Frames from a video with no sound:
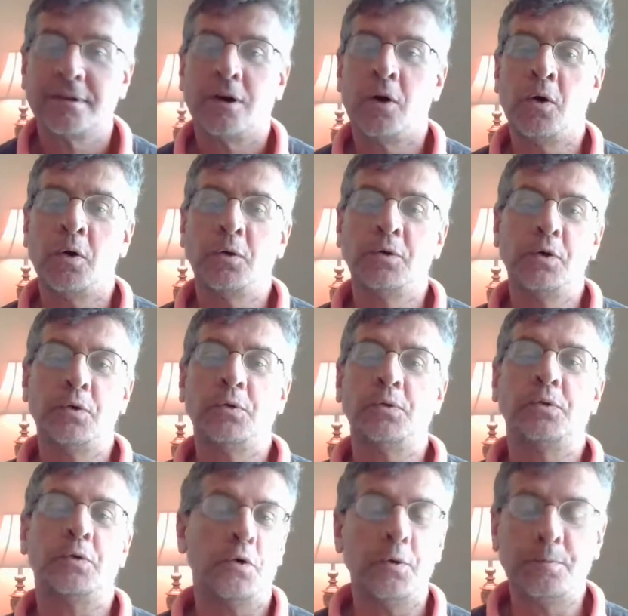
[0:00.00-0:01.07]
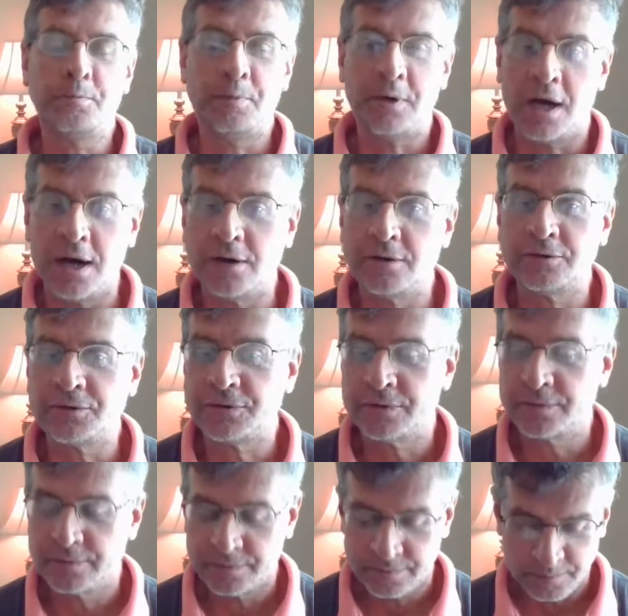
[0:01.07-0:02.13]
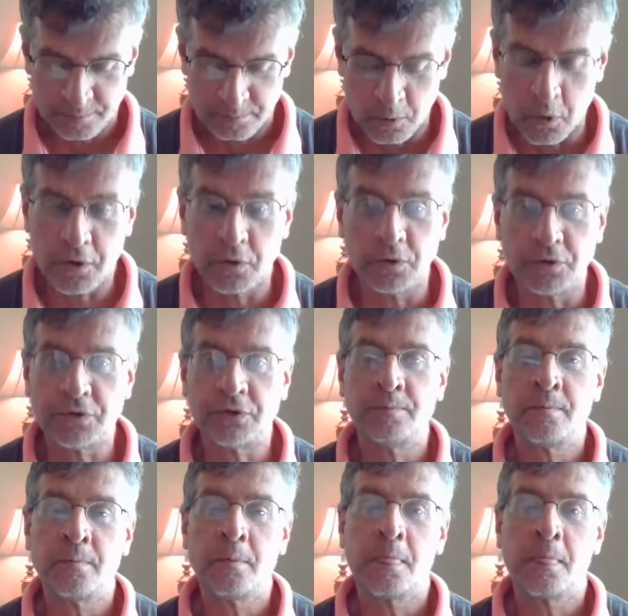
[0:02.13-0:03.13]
a whole new group of mortals.